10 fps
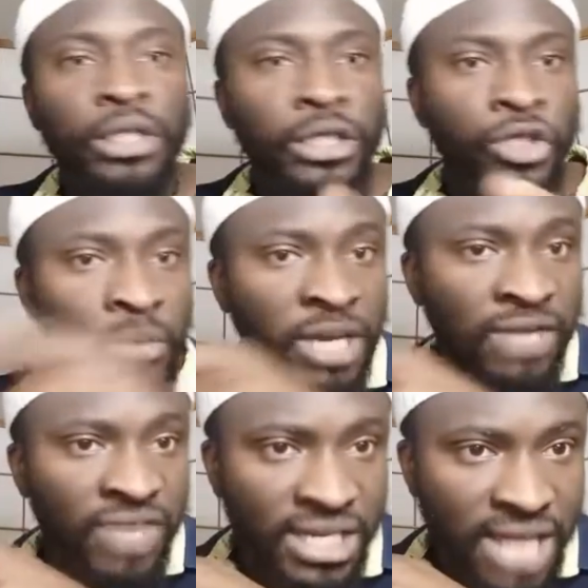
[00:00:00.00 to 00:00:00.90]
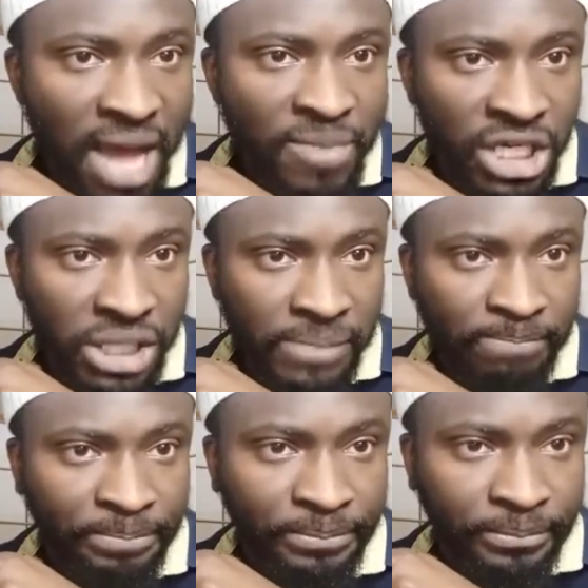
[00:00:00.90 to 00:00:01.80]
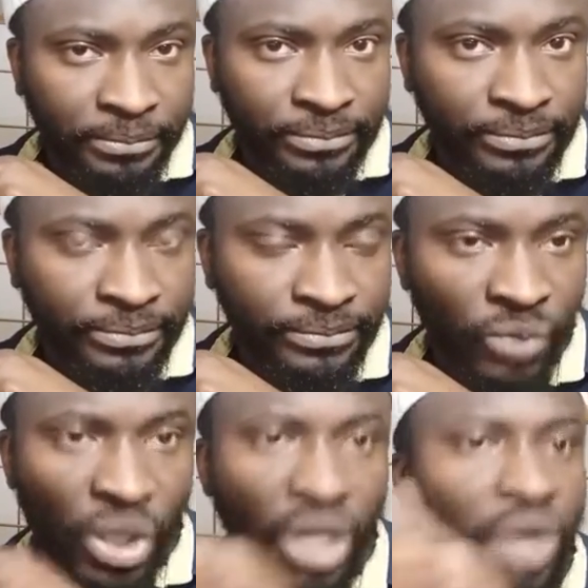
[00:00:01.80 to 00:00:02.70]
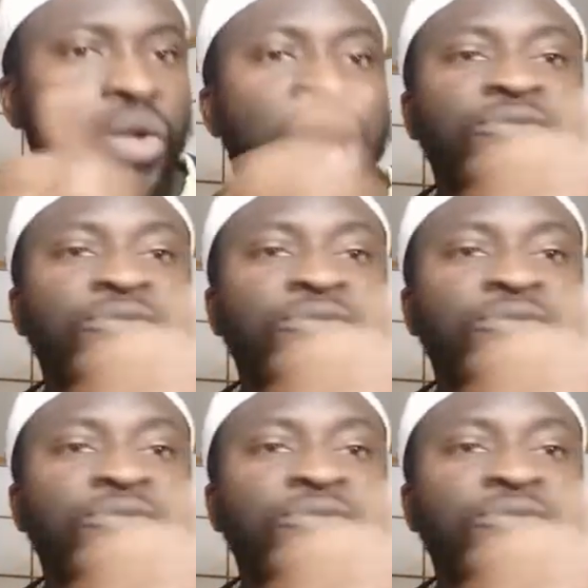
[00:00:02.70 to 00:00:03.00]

Do you believe in this garbage? We